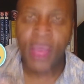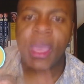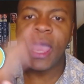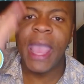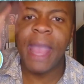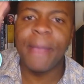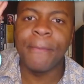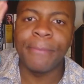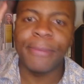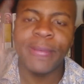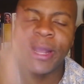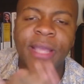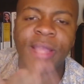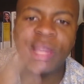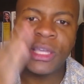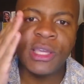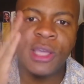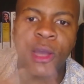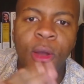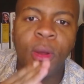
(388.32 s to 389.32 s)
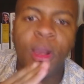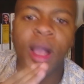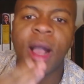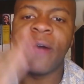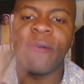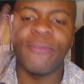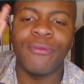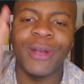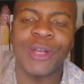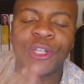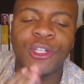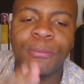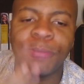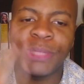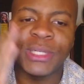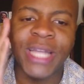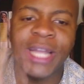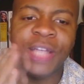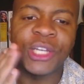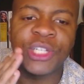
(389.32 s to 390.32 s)
and break the yoke of racial
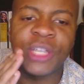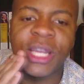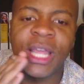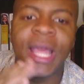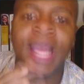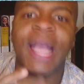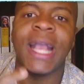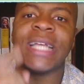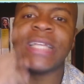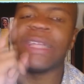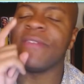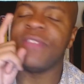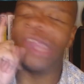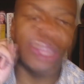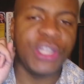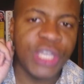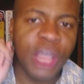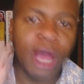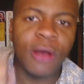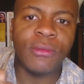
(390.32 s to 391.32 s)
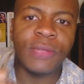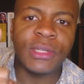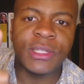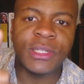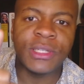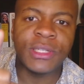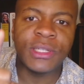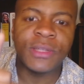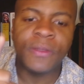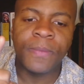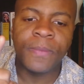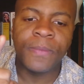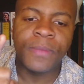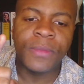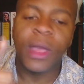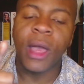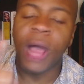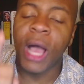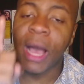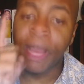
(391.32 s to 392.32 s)
pretension because if you don't,
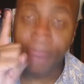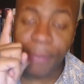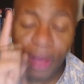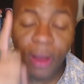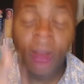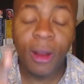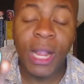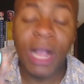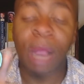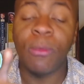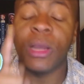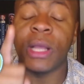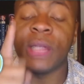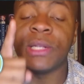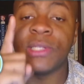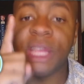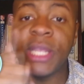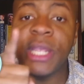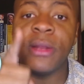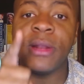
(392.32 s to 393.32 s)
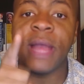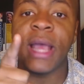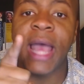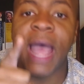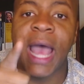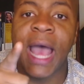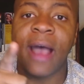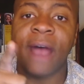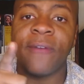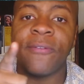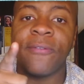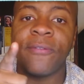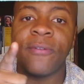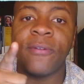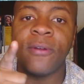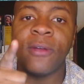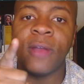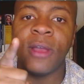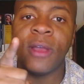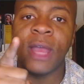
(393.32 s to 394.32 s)
America will continue to have
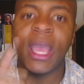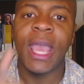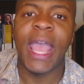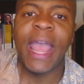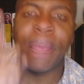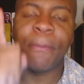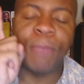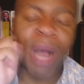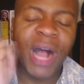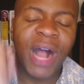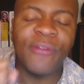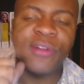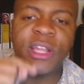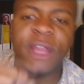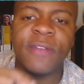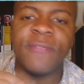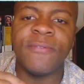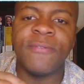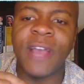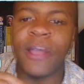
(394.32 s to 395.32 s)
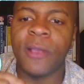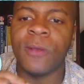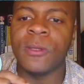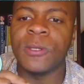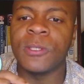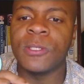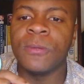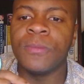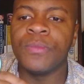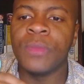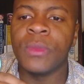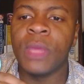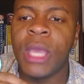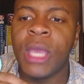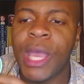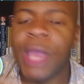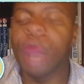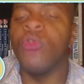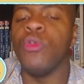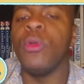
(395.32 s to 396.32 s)
a poverty of values
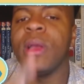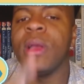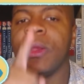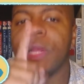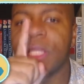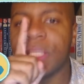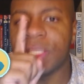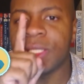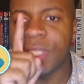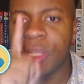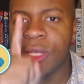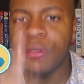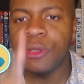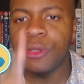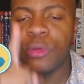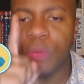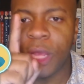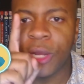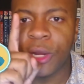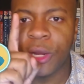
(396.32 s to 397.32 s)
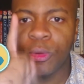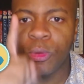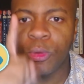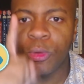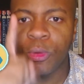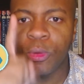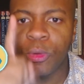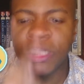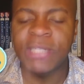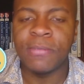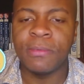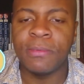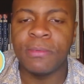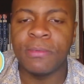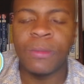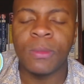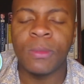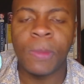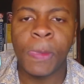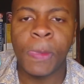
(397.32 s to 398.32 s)
it will continue to ignore the
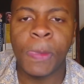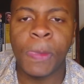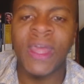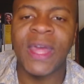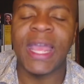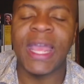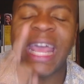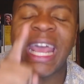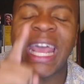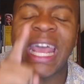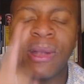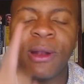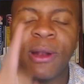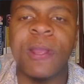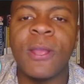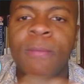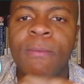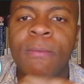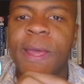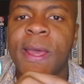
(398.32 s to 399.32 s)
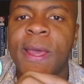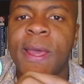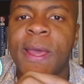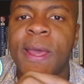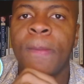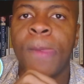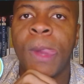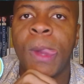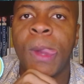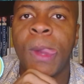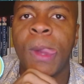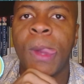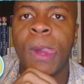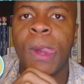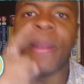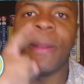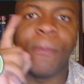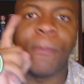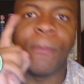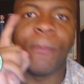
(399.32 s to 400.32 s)
principles that animate our humanity
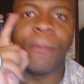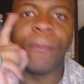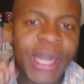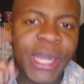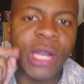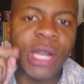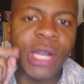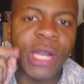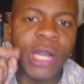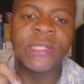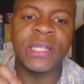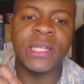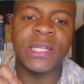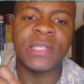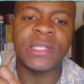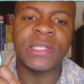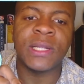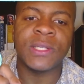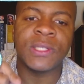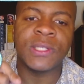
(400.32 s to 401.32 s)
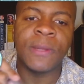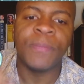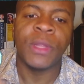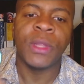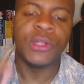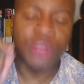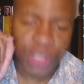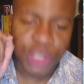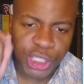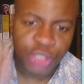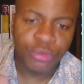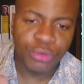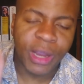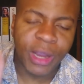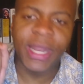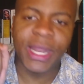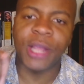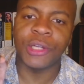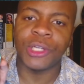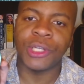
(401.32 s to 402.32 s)
and bind our existence to this
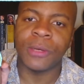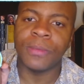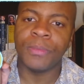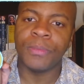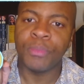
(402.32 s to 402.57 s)
great nation.